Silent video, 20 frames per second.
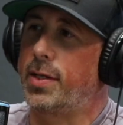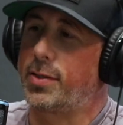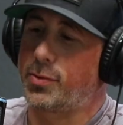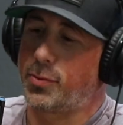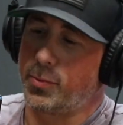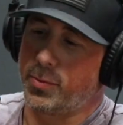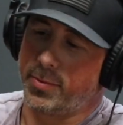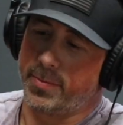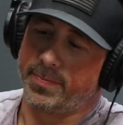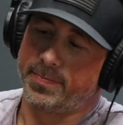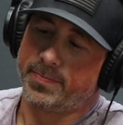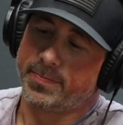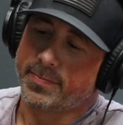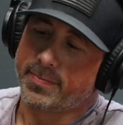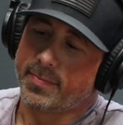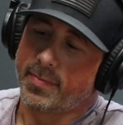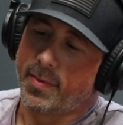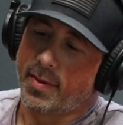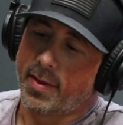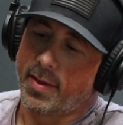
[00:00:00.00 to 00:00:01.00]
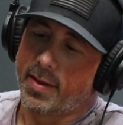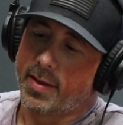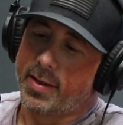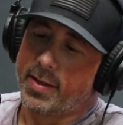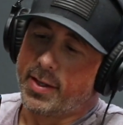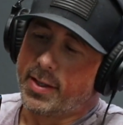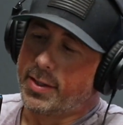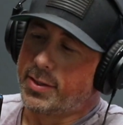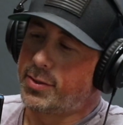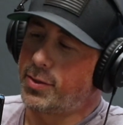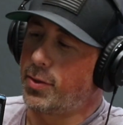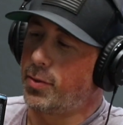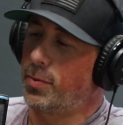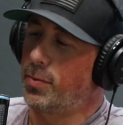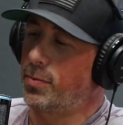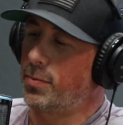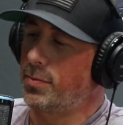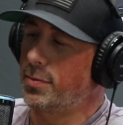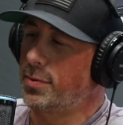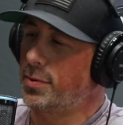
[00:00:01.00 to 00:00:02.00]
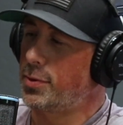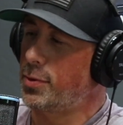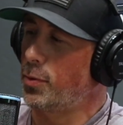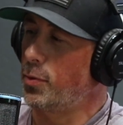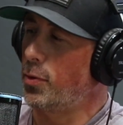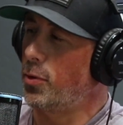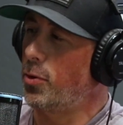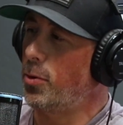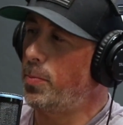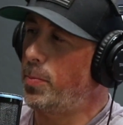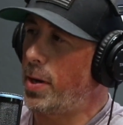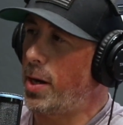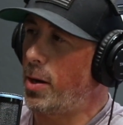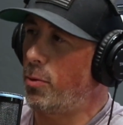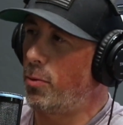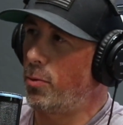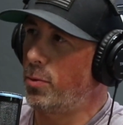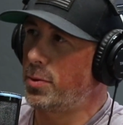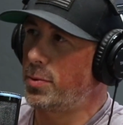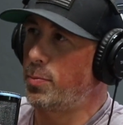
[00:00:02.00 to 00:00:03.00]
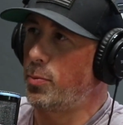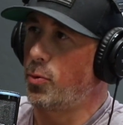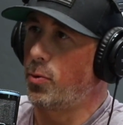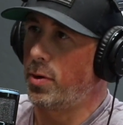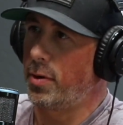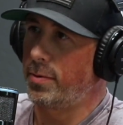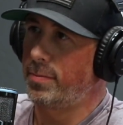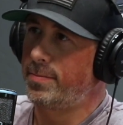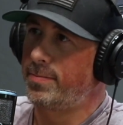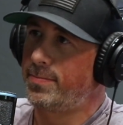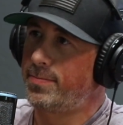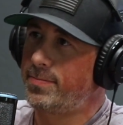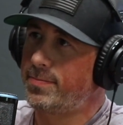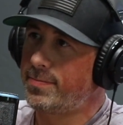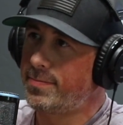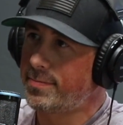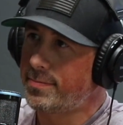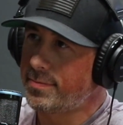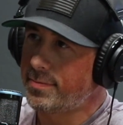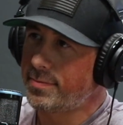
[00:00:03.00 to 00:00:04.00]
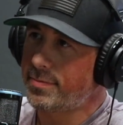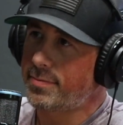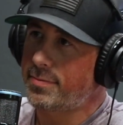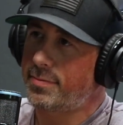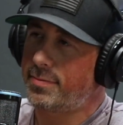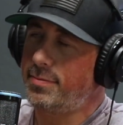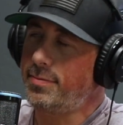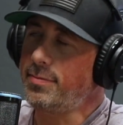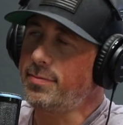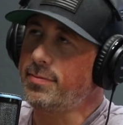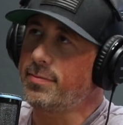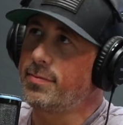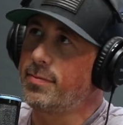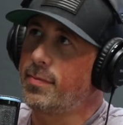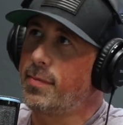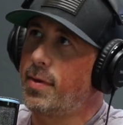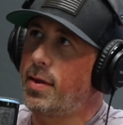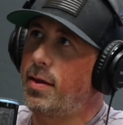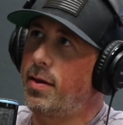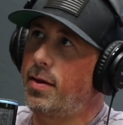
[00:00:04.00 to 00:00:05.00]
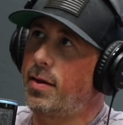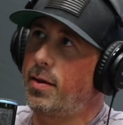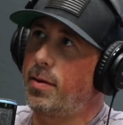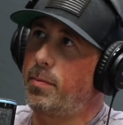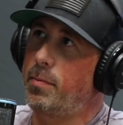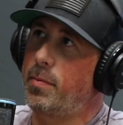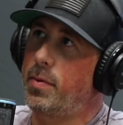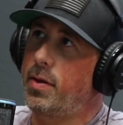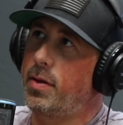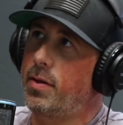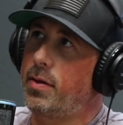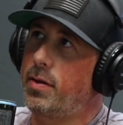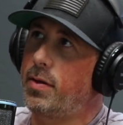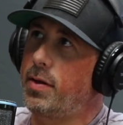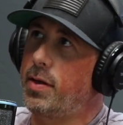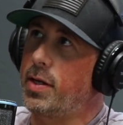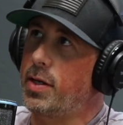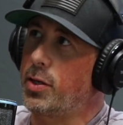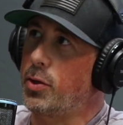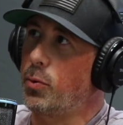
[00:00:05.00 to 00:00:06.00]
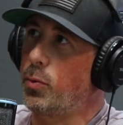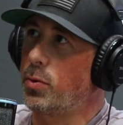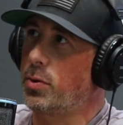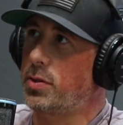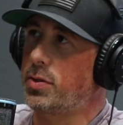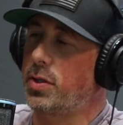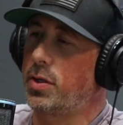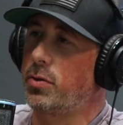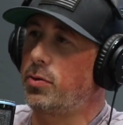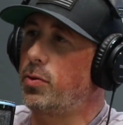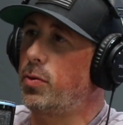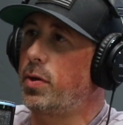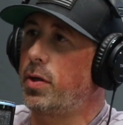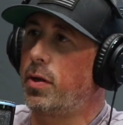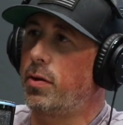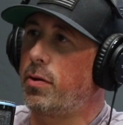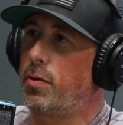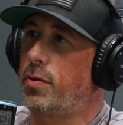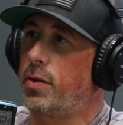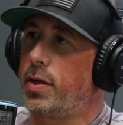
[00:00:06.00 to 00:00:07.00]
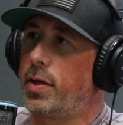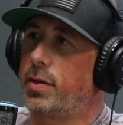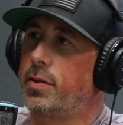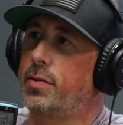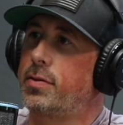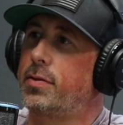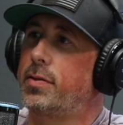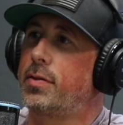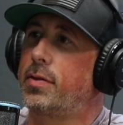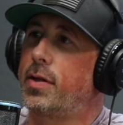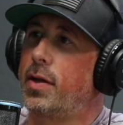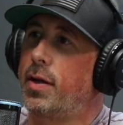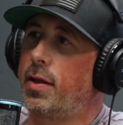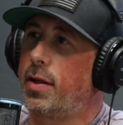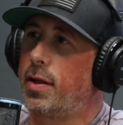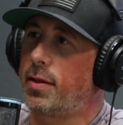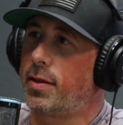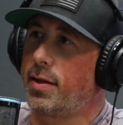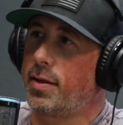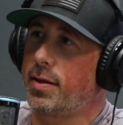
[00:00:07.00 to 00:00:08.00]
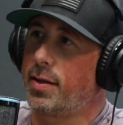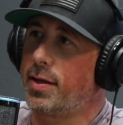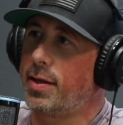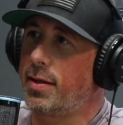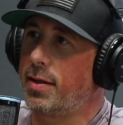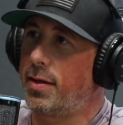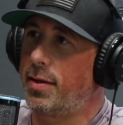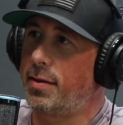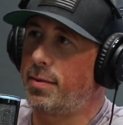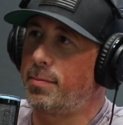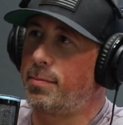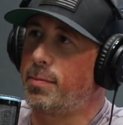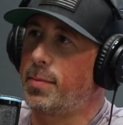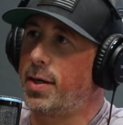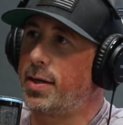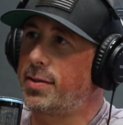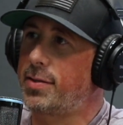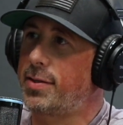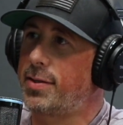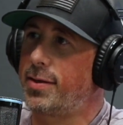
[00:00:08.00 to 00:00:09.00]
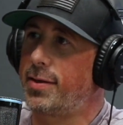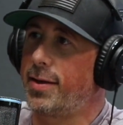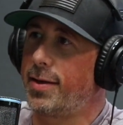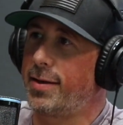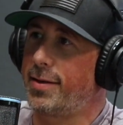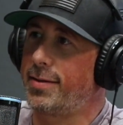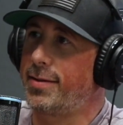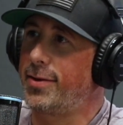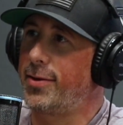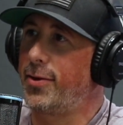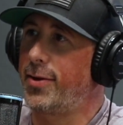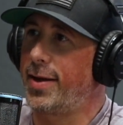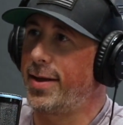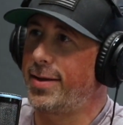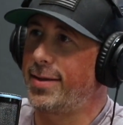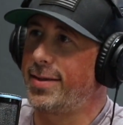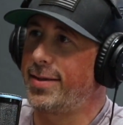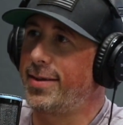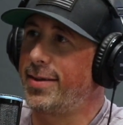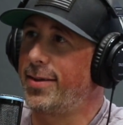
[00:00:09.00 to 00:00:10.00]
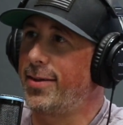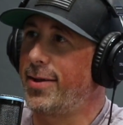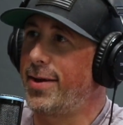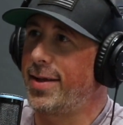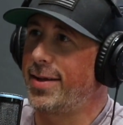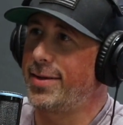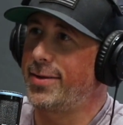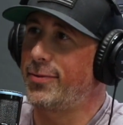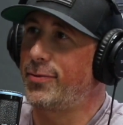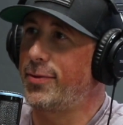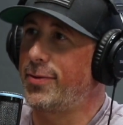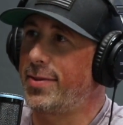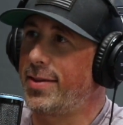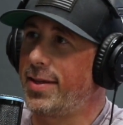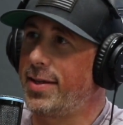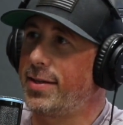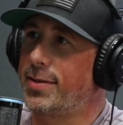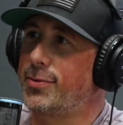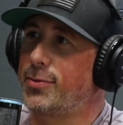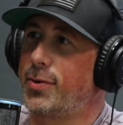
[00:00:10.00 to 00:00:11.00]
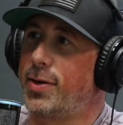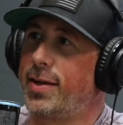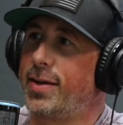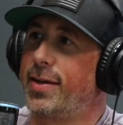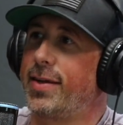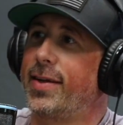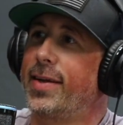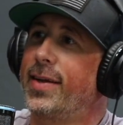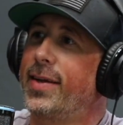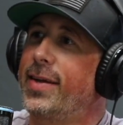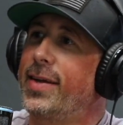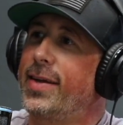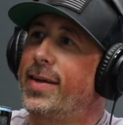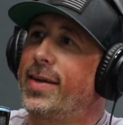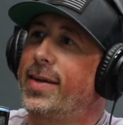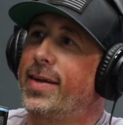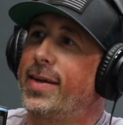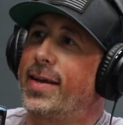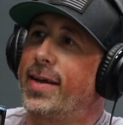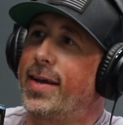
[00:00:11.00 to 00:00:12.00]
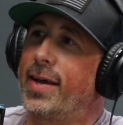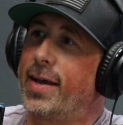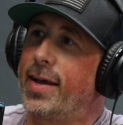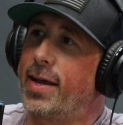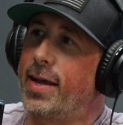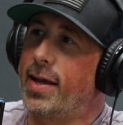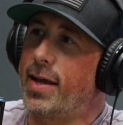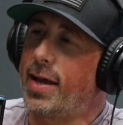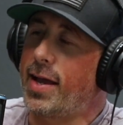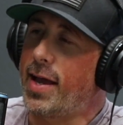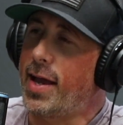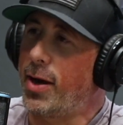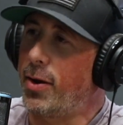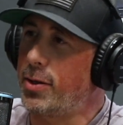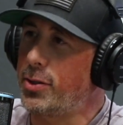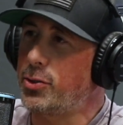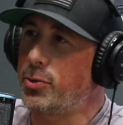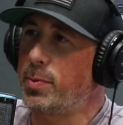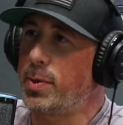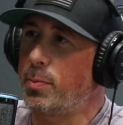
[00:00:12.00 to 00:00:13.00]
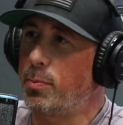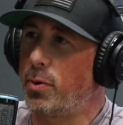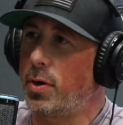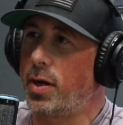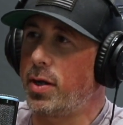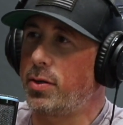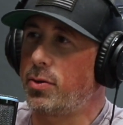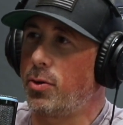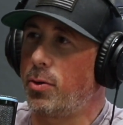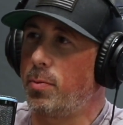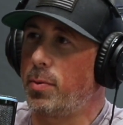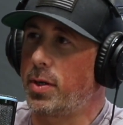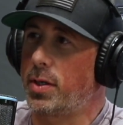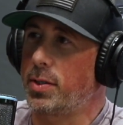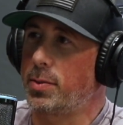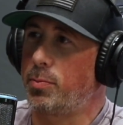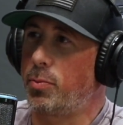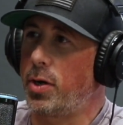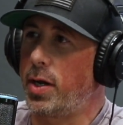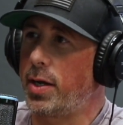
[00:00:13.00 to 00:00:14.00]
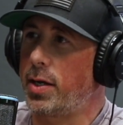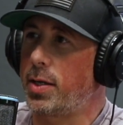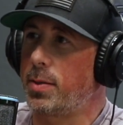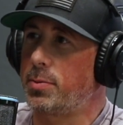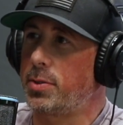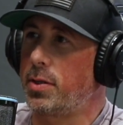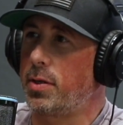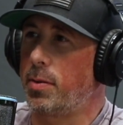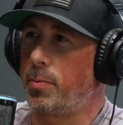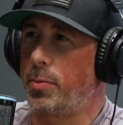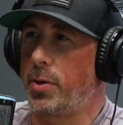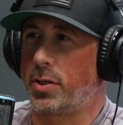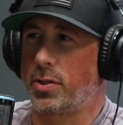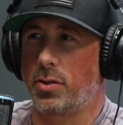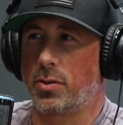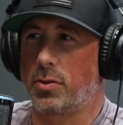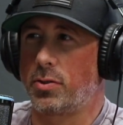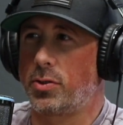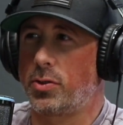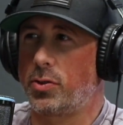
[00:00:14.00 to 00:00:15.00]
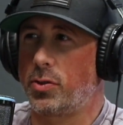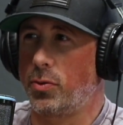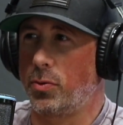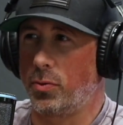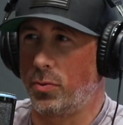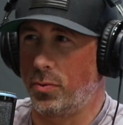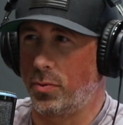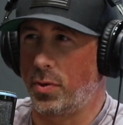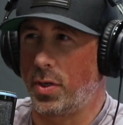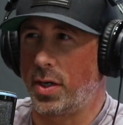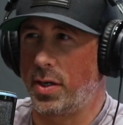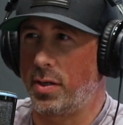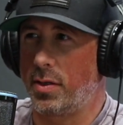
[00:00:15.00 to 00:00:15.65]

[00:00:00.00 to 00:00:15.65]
cool. So N.E.R.D Power was born. Mm-hmm. And you were still doing other things, kind of like the Elon Musk got your hand in a lot of different things, right? How did you meet Brian Tolman? Because Brian comes into the picture soon, right?